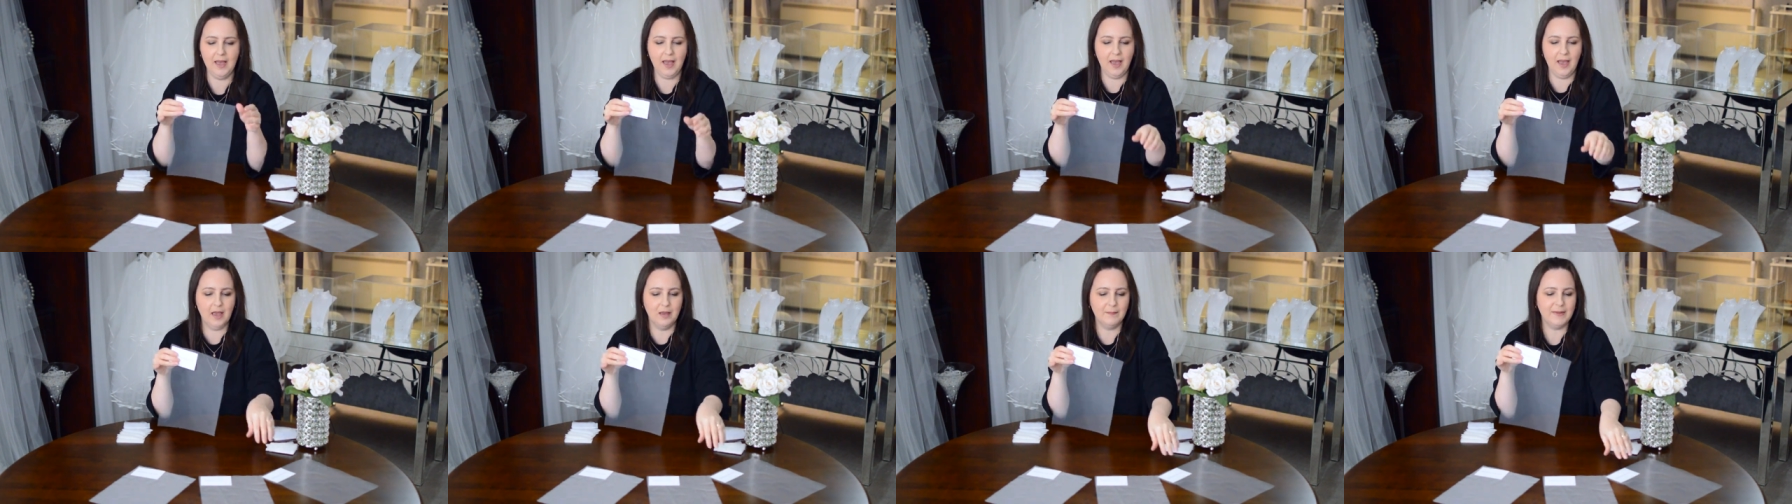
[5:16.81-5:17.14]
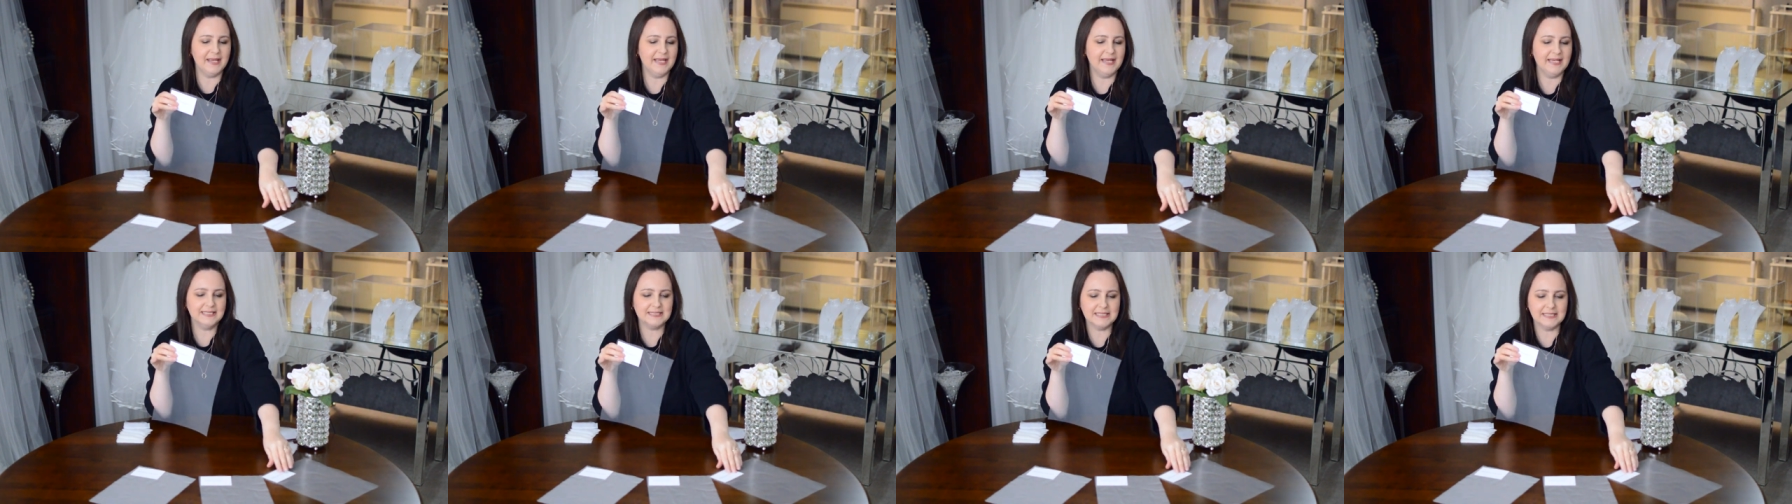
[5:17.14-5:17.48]
It
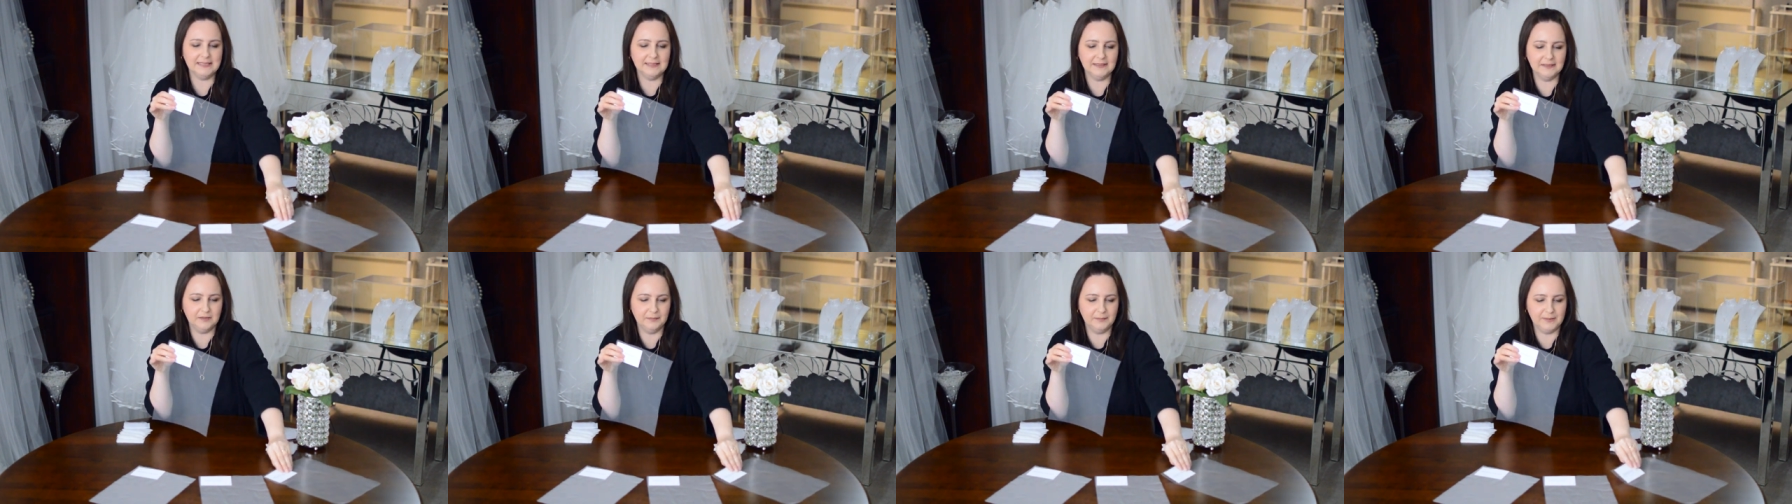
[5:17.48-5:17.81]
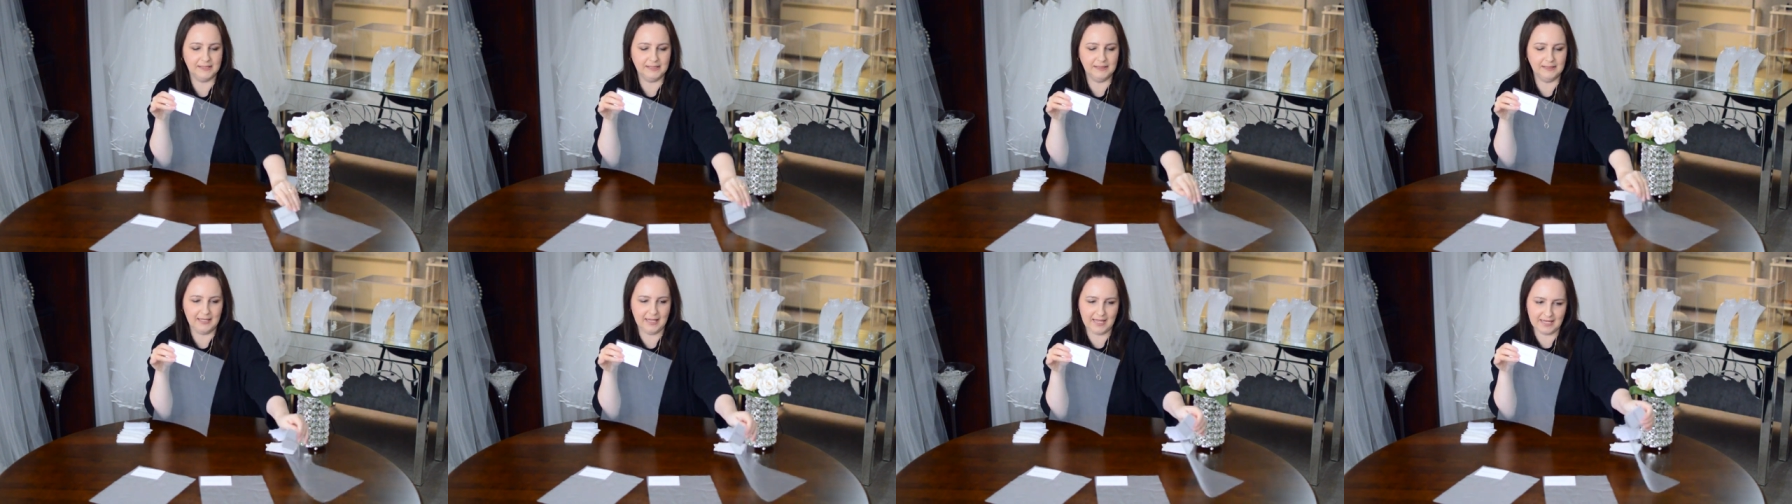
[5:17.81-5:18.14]
is a little
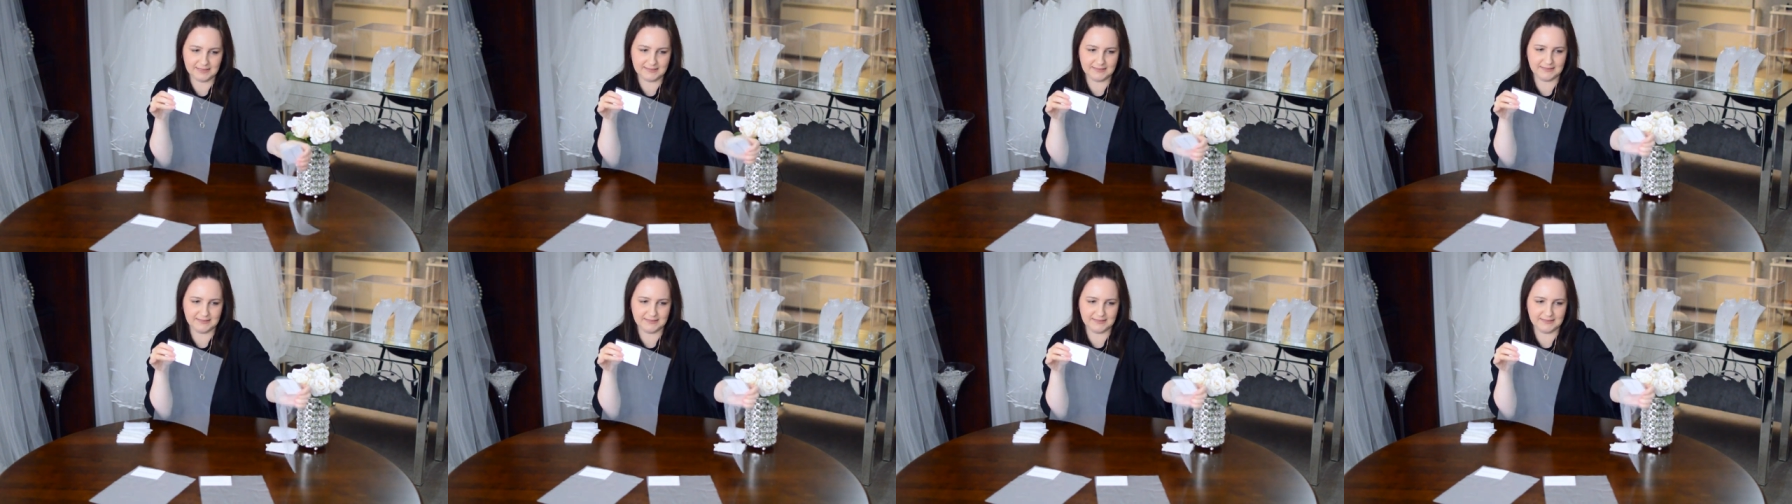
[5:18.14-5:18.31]
bit less